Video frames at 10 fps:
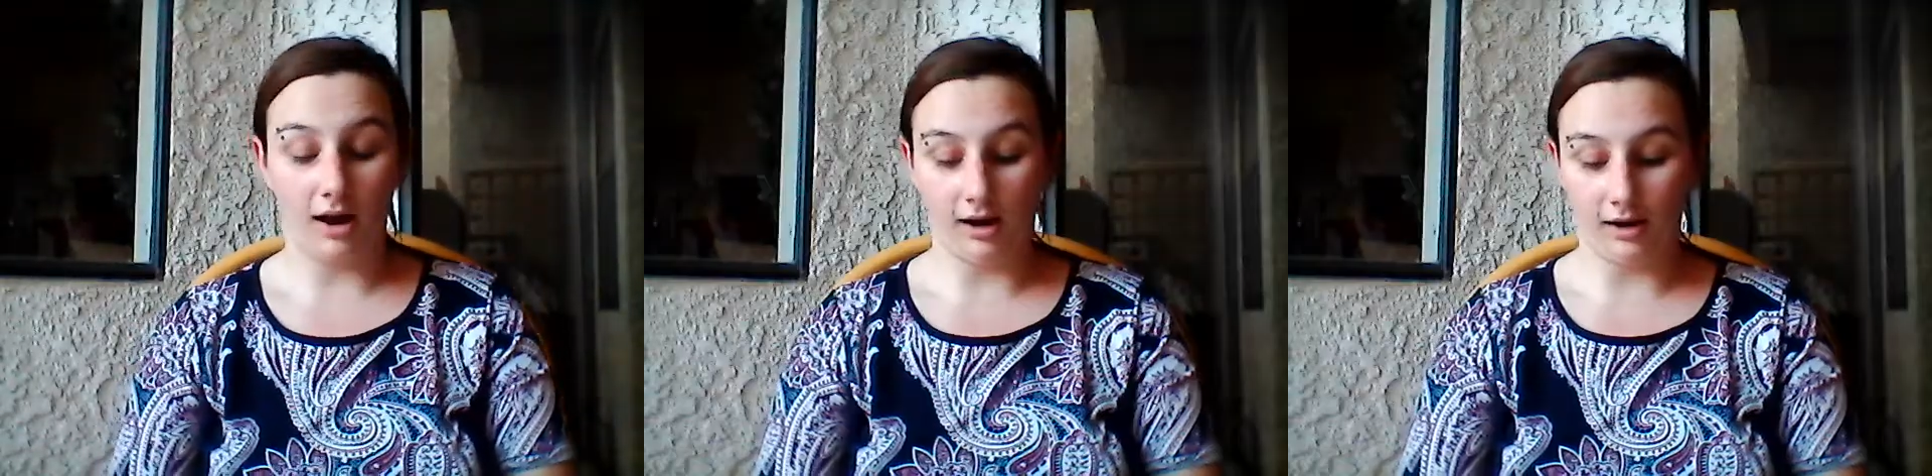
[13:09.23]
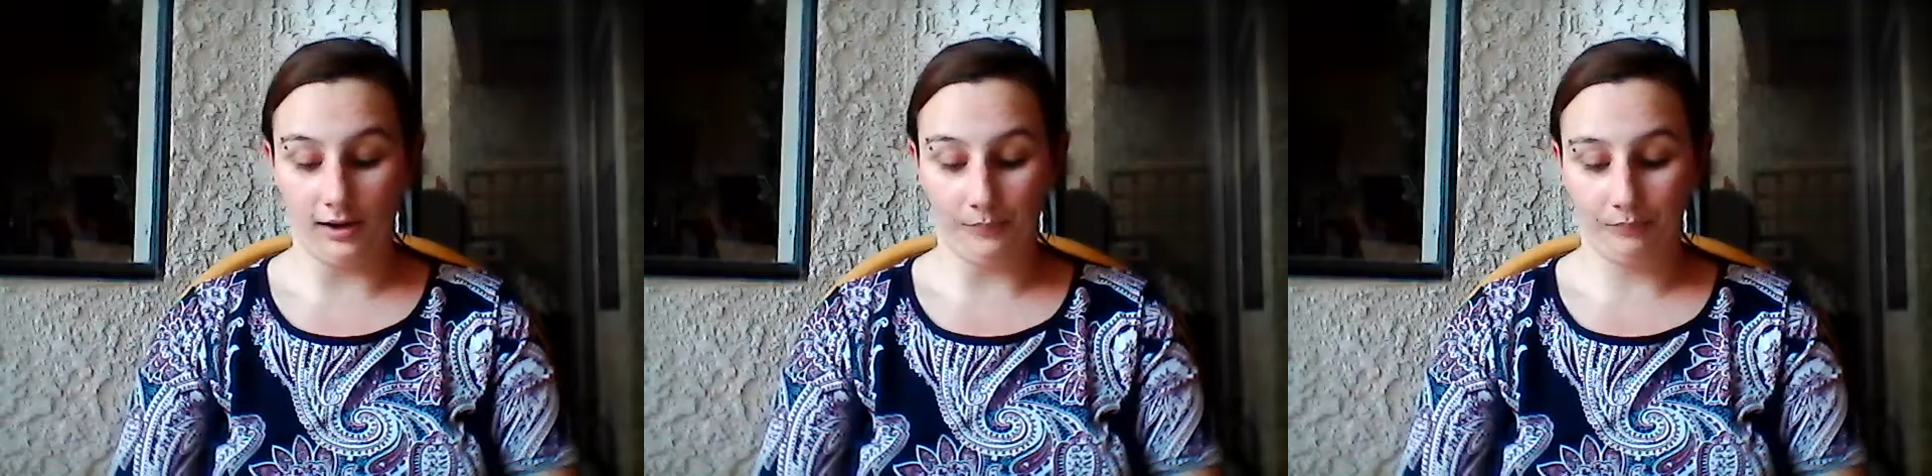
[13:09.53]

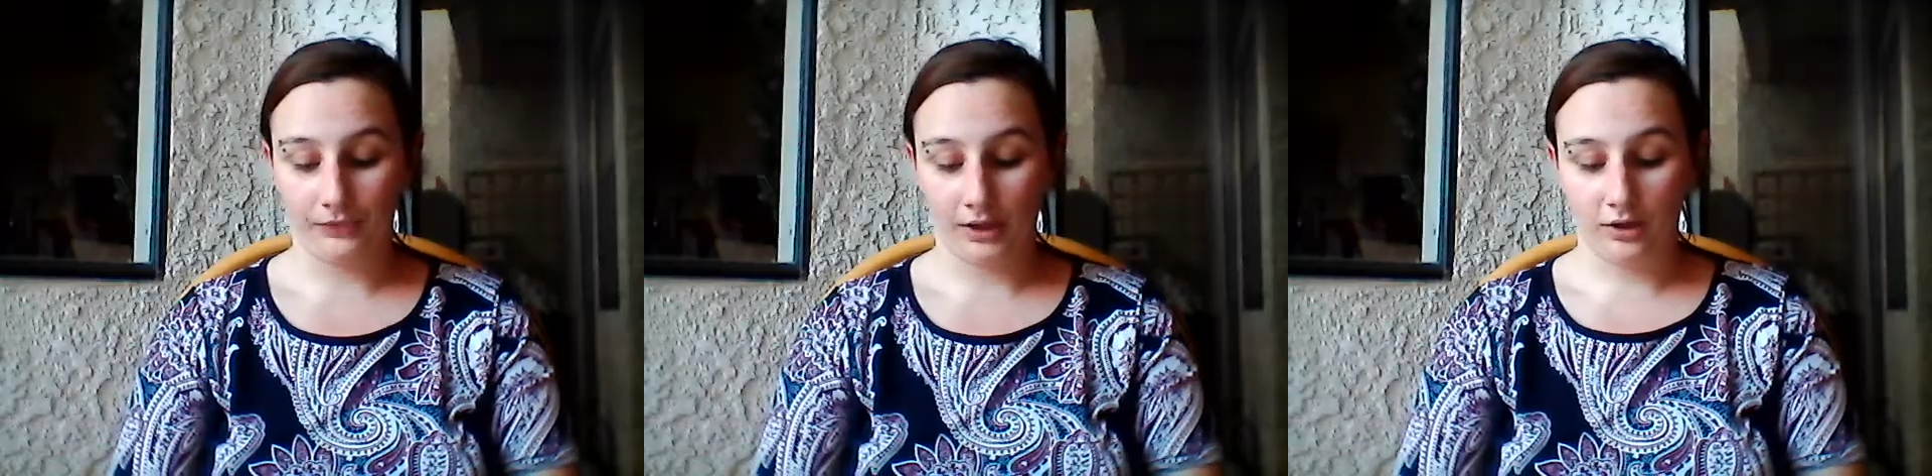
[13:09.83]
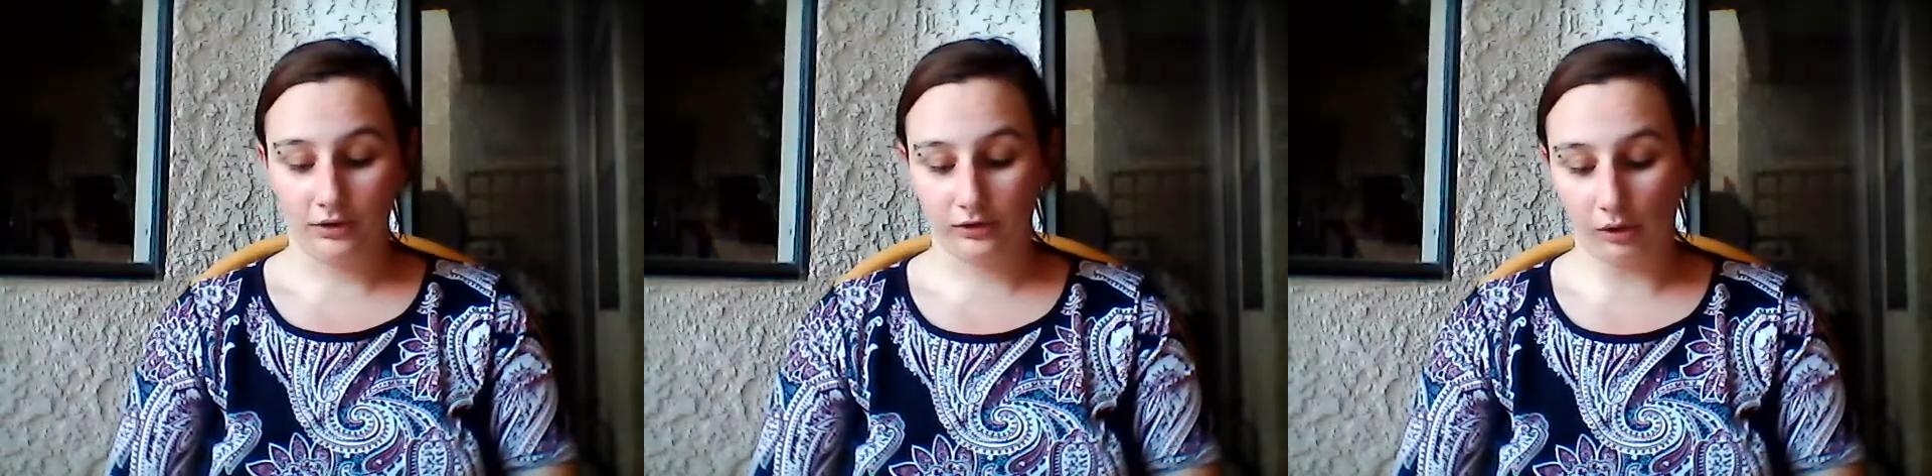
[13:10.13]
that you have
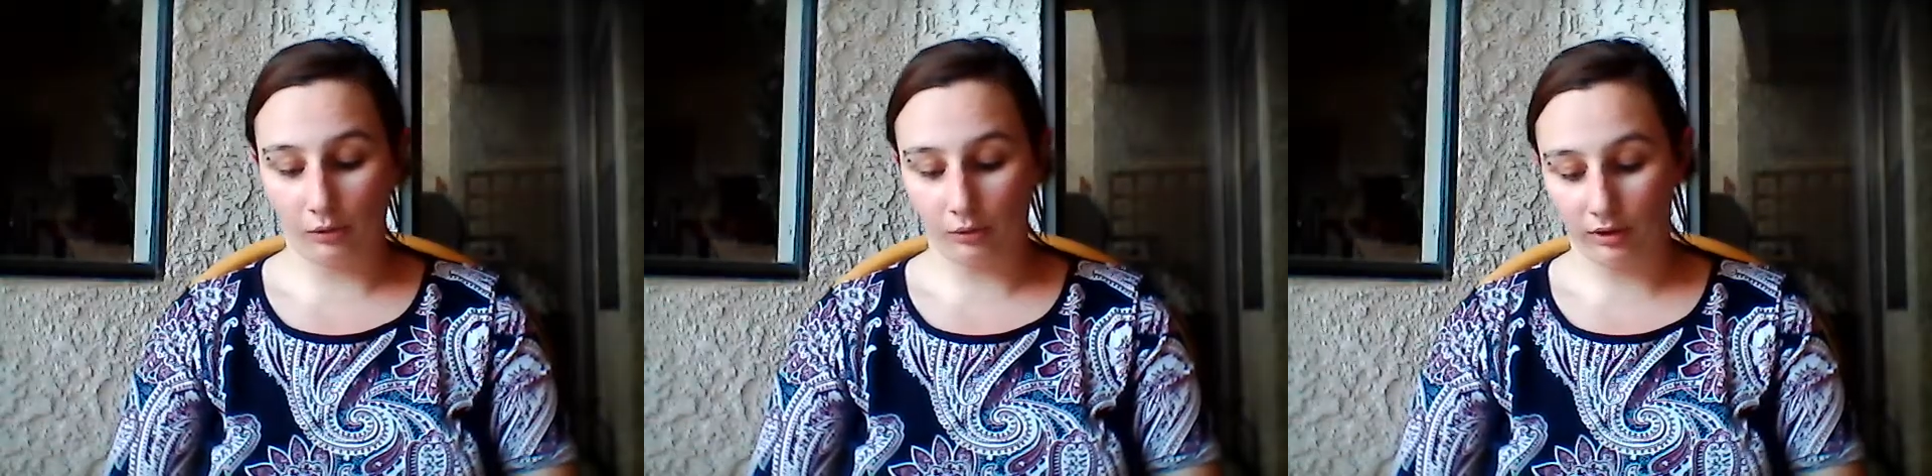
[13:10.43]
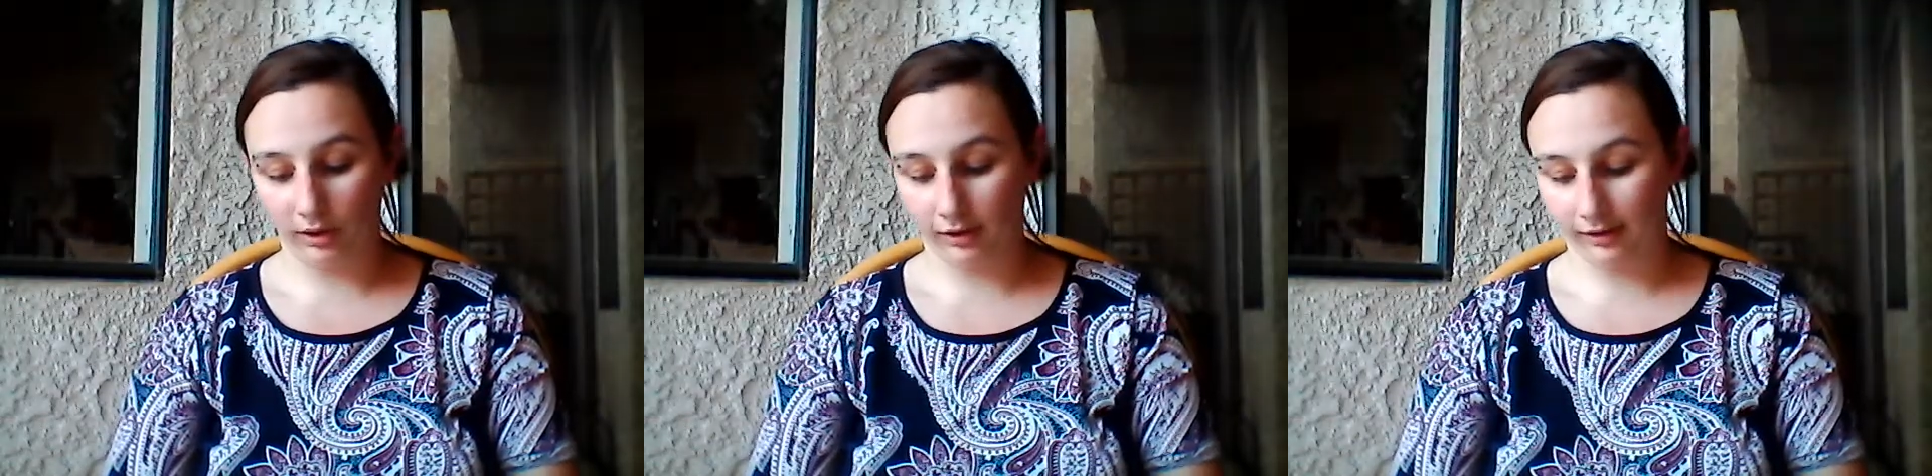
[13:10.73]
maybe thought
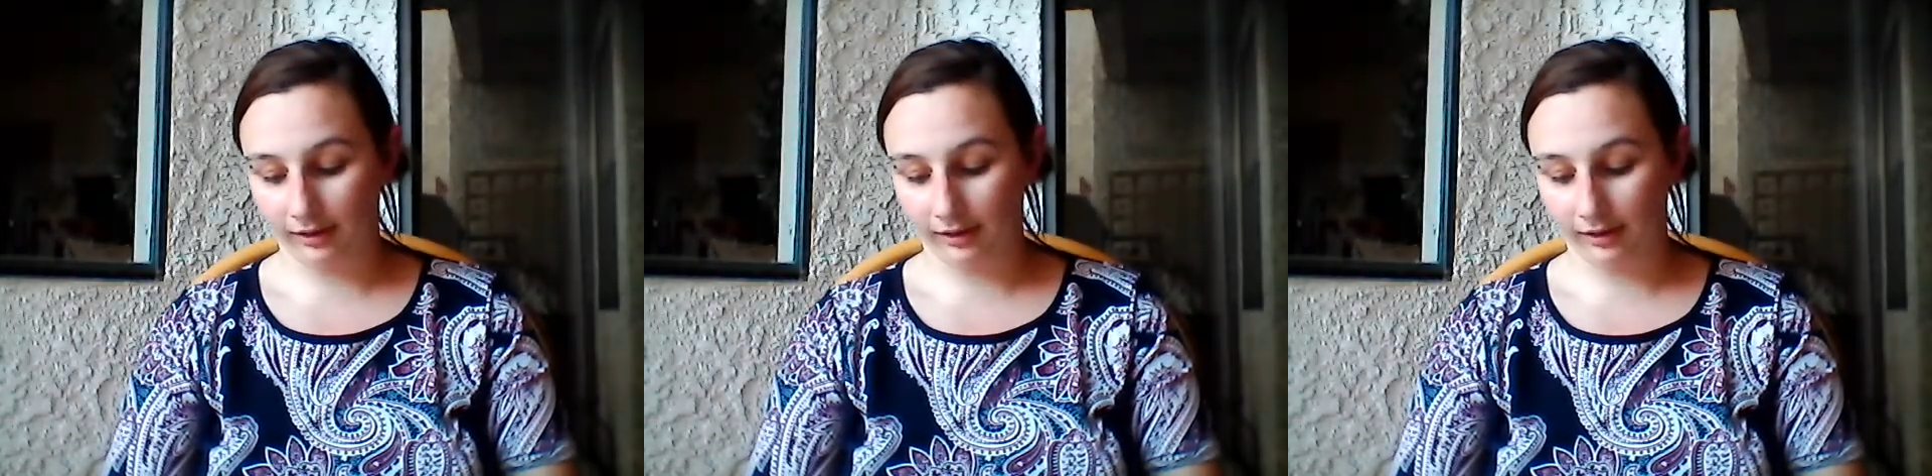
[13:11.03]
about but